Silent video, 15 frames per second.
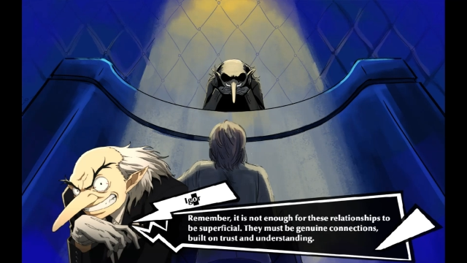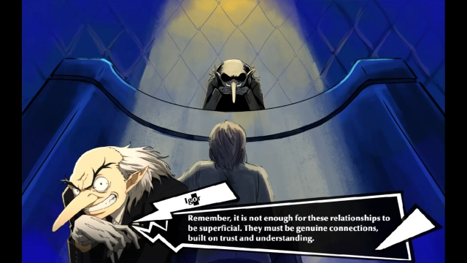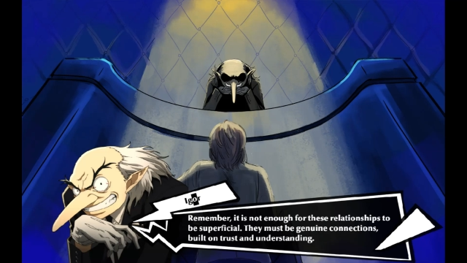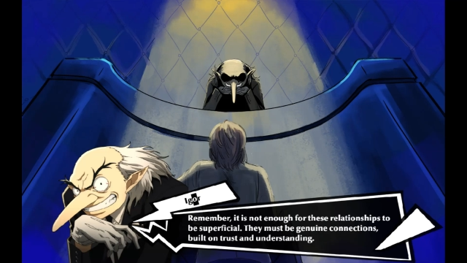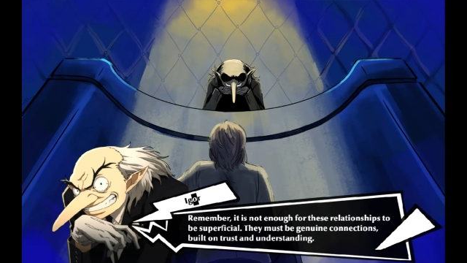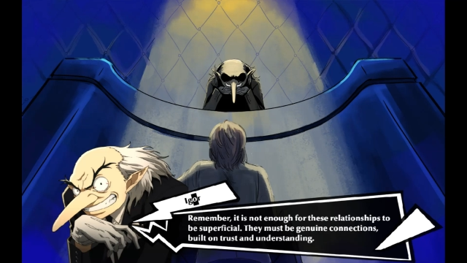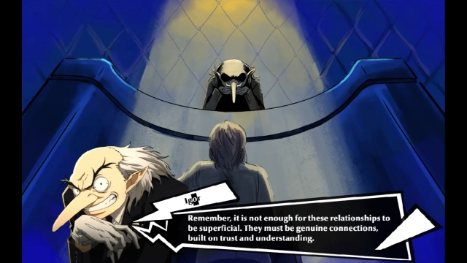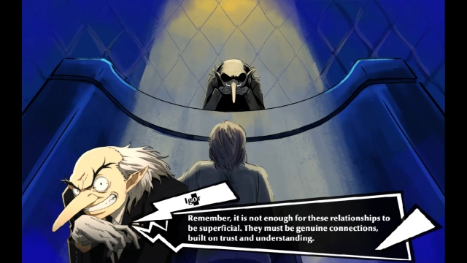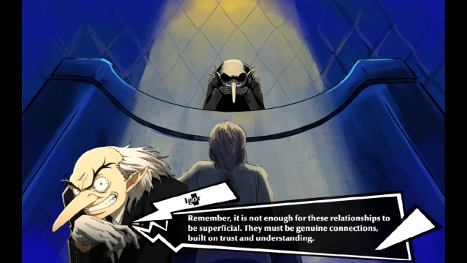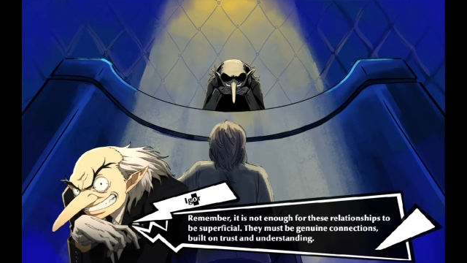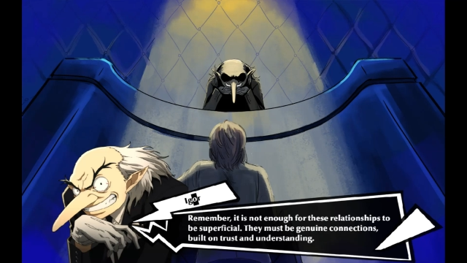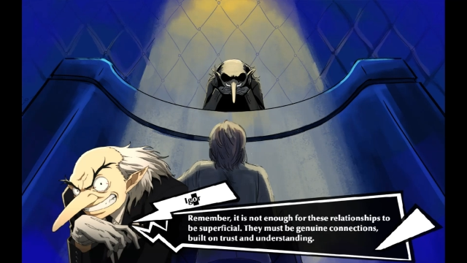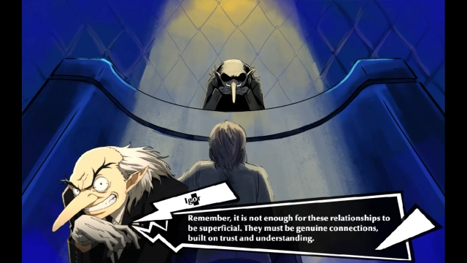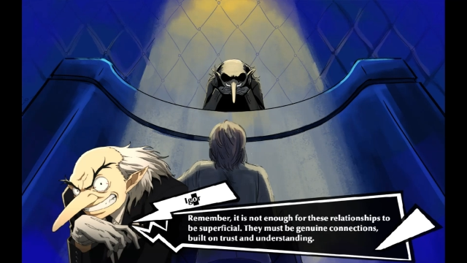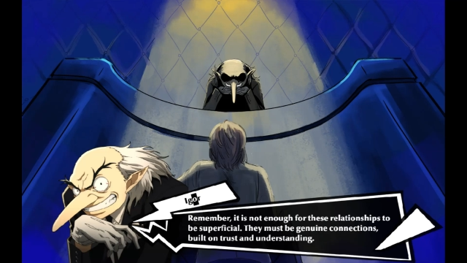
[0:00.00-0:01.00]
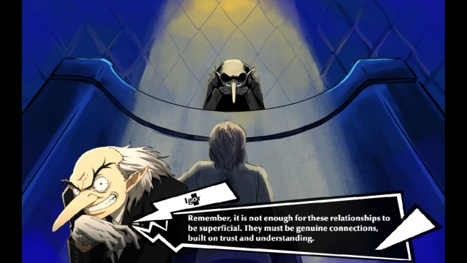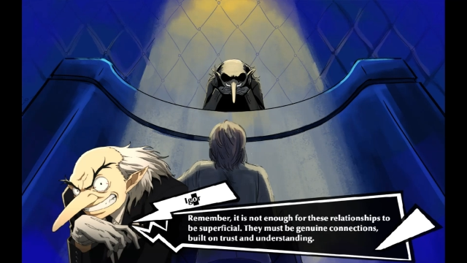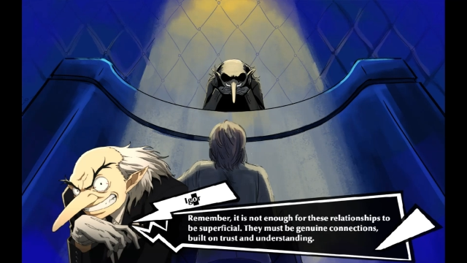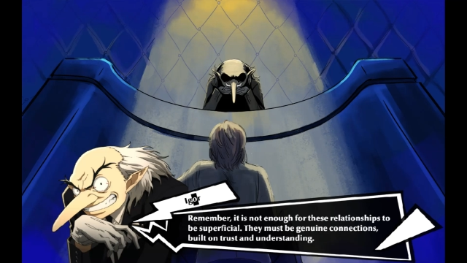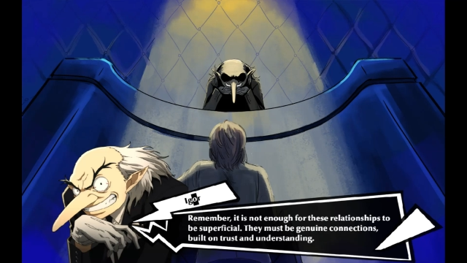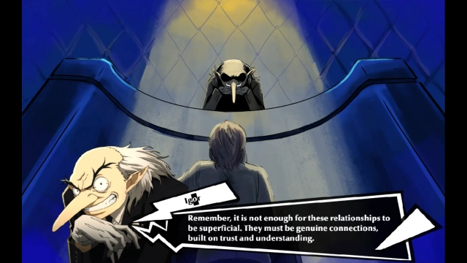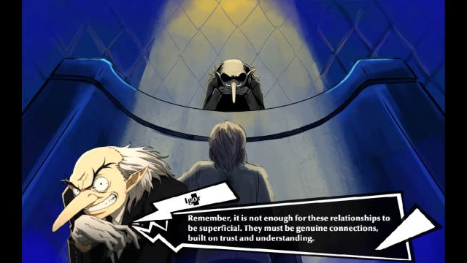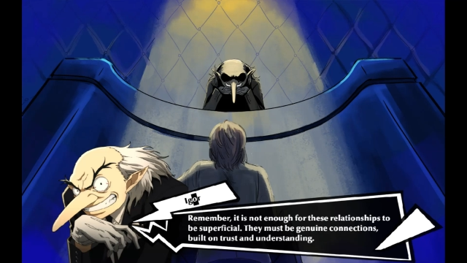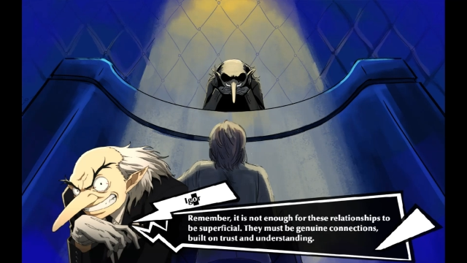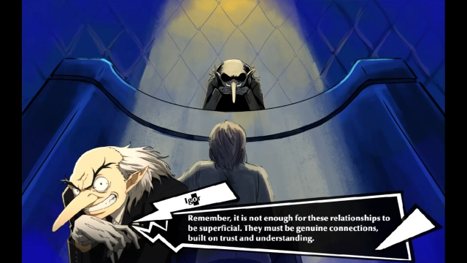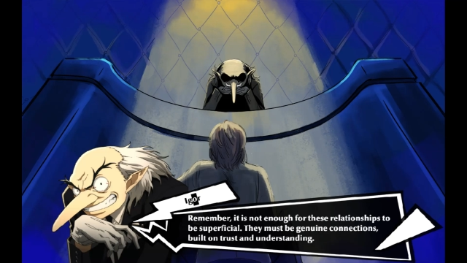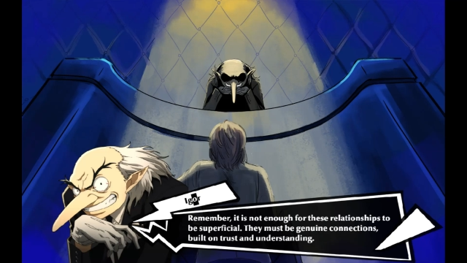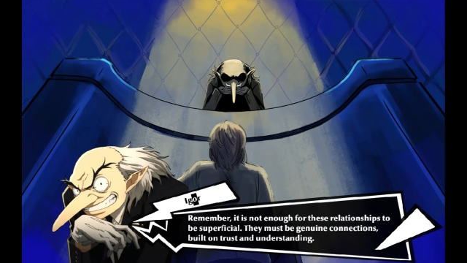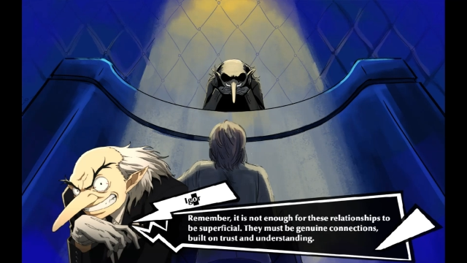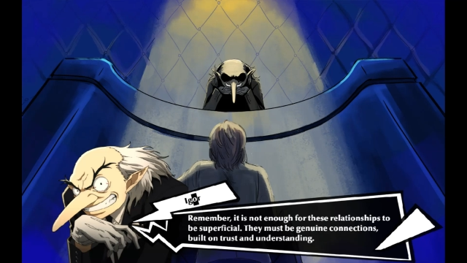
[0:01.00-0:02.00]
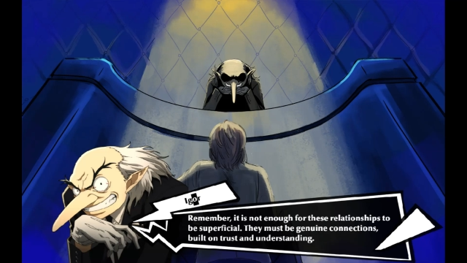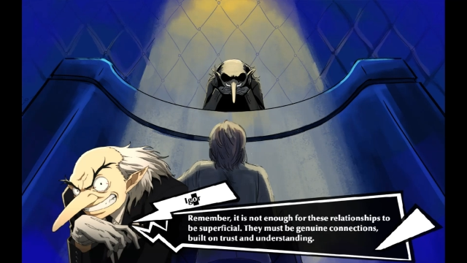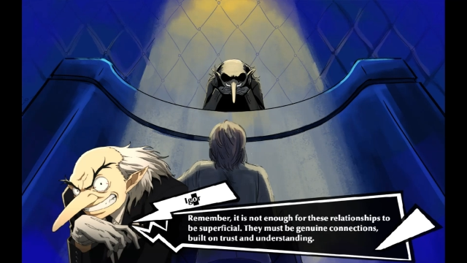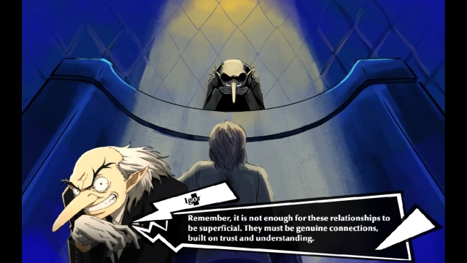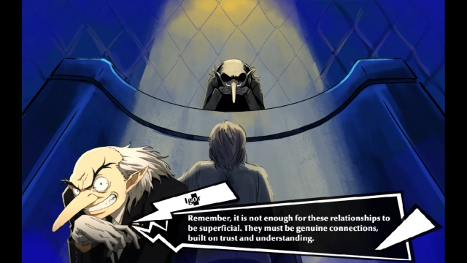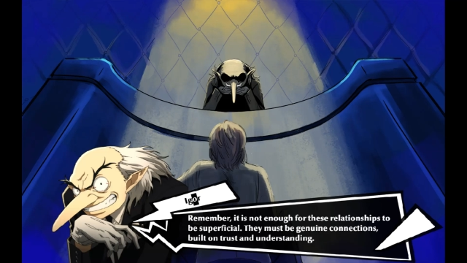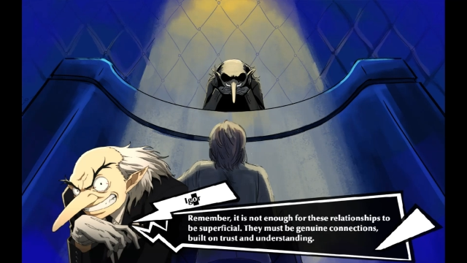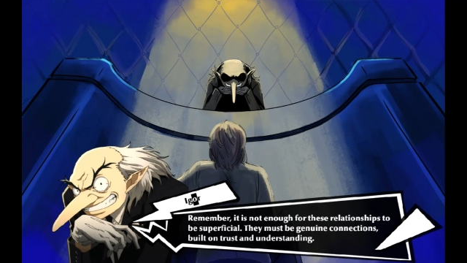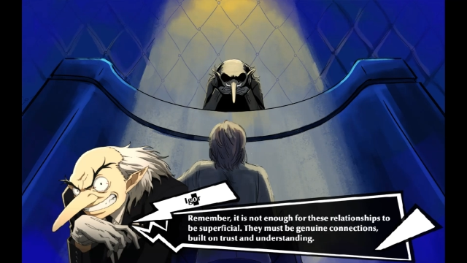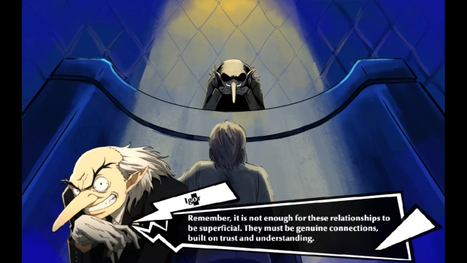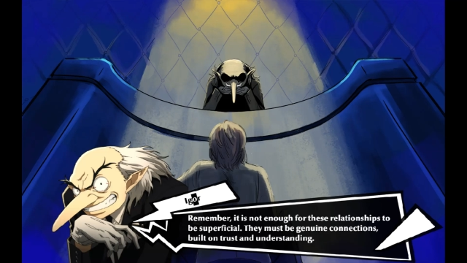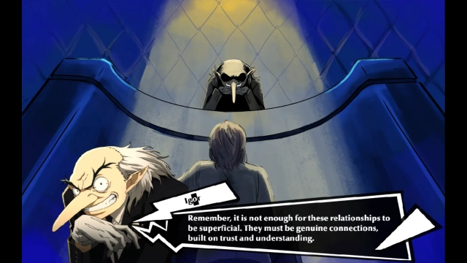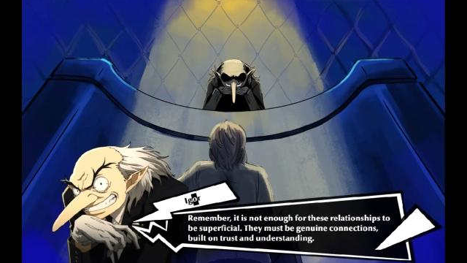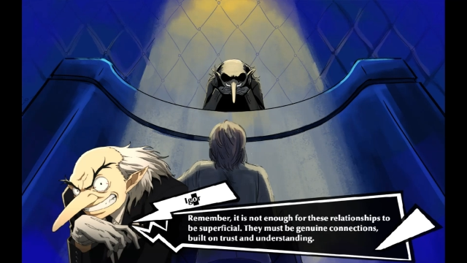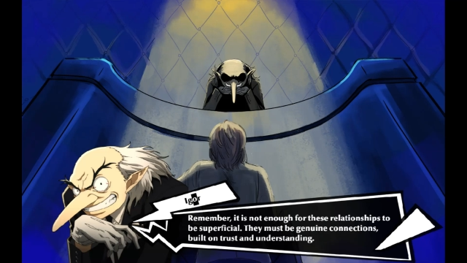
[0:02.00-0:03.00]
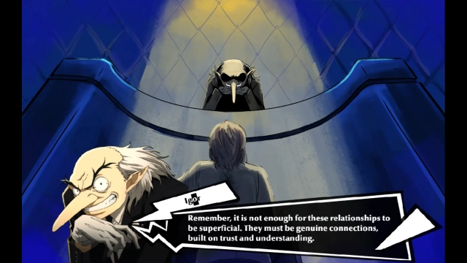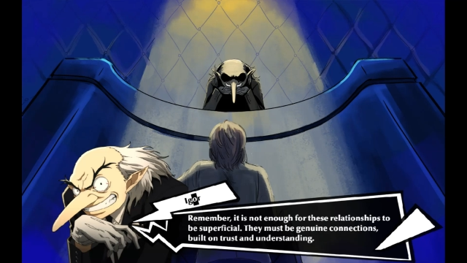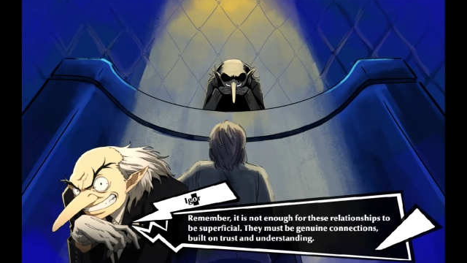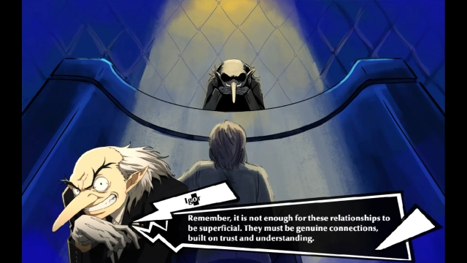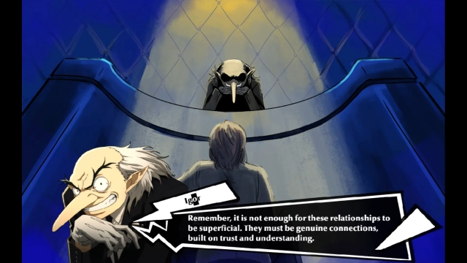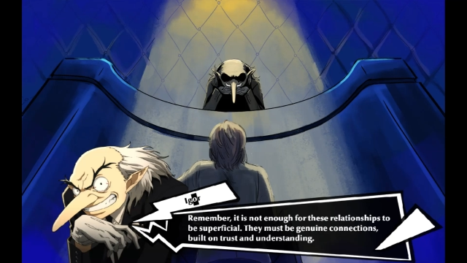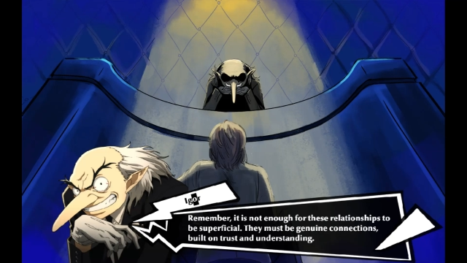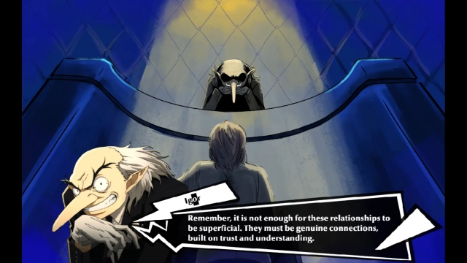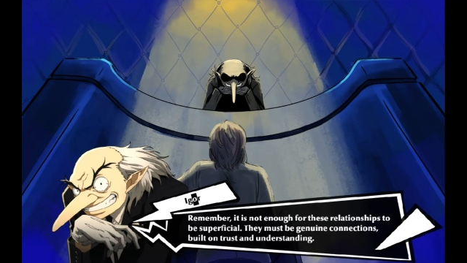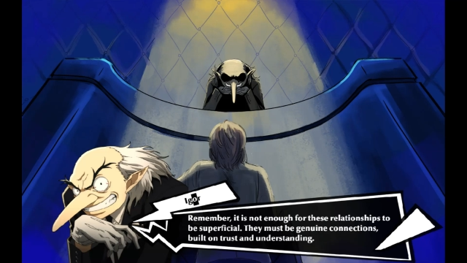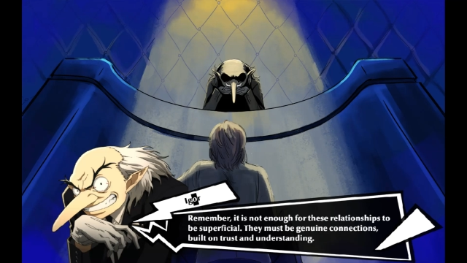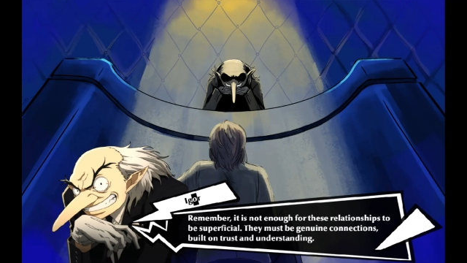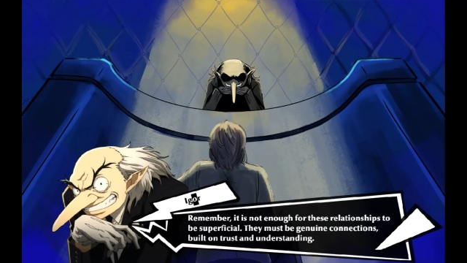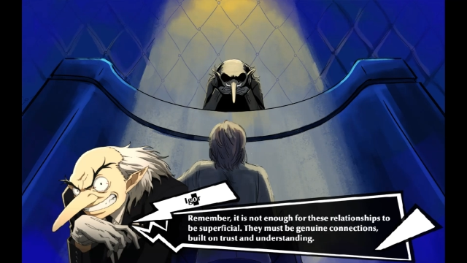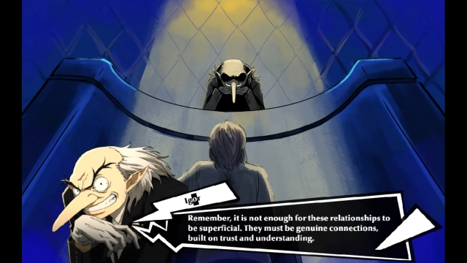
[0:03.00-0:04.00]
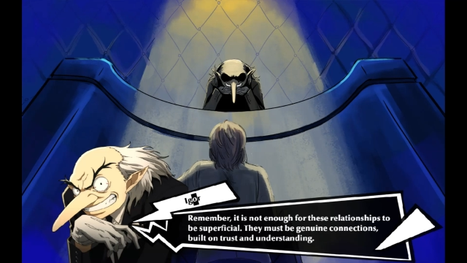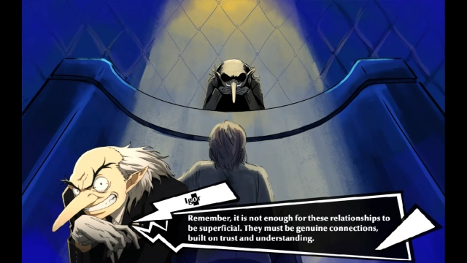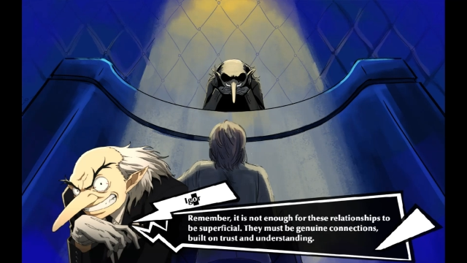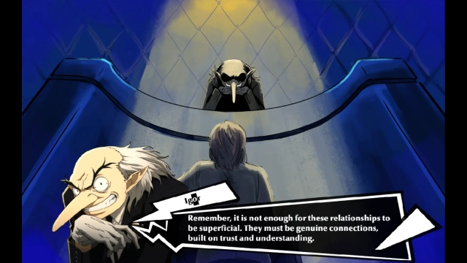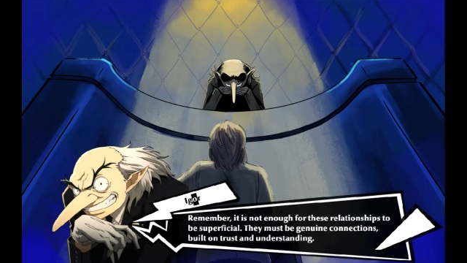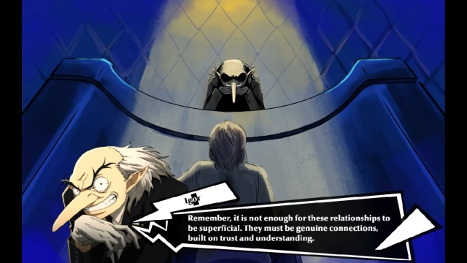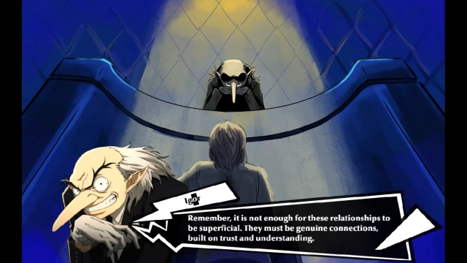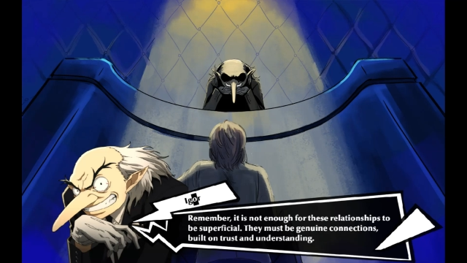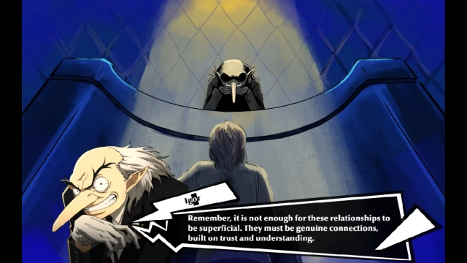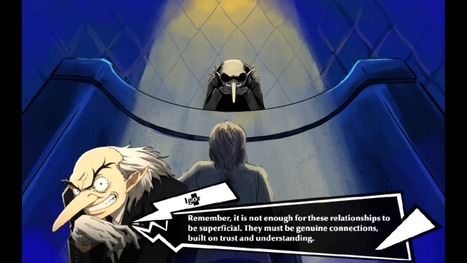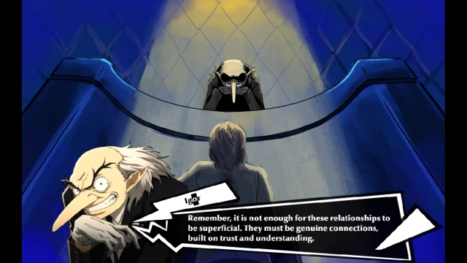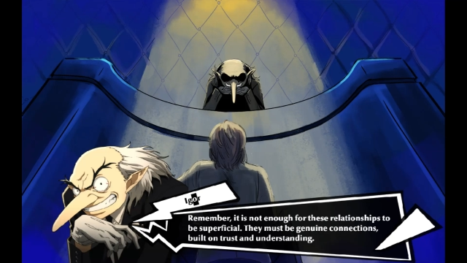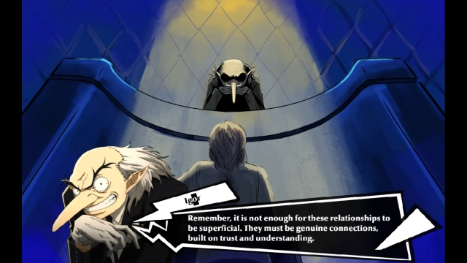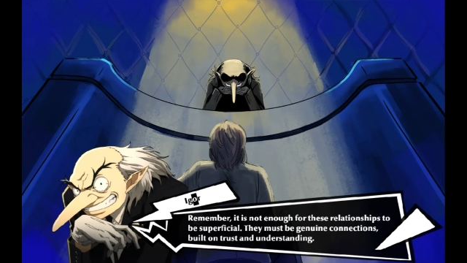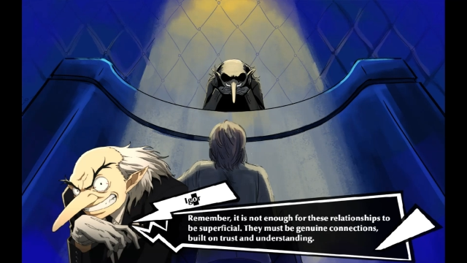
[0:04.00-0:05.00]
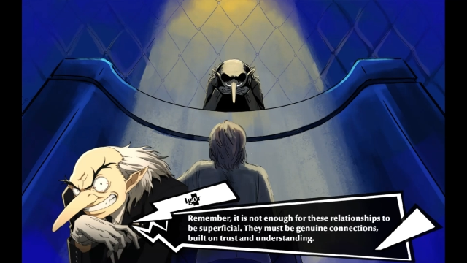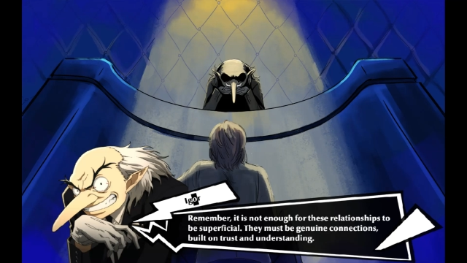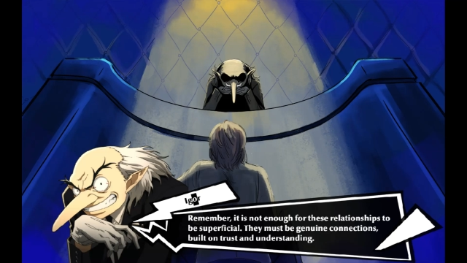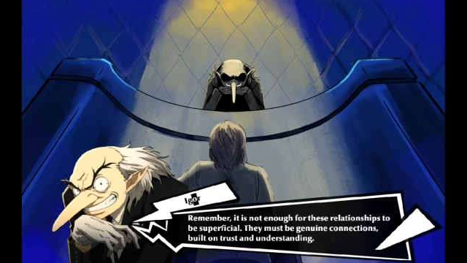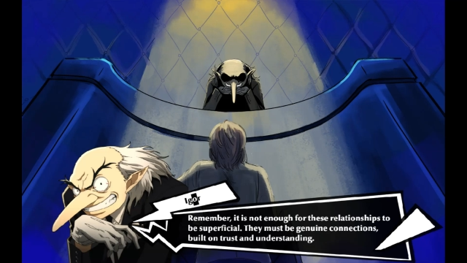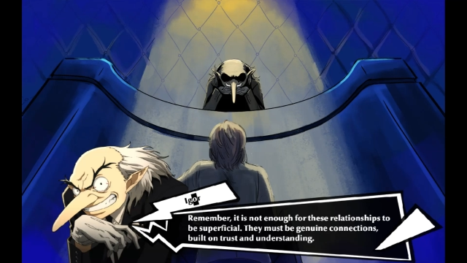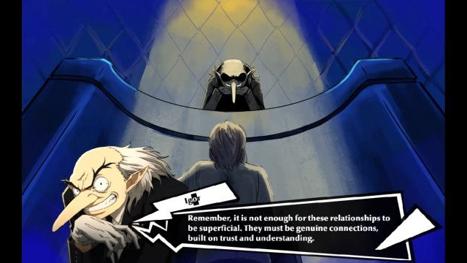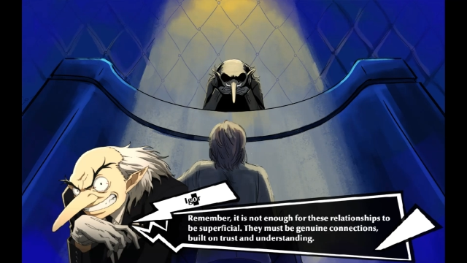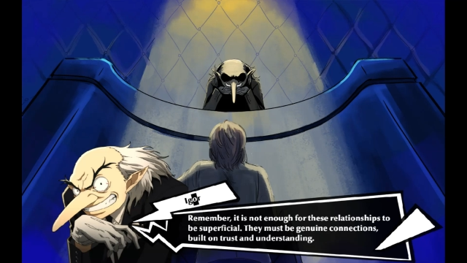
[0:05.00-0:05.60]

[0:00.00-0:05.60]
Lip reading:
Nobody's mouth can be seen.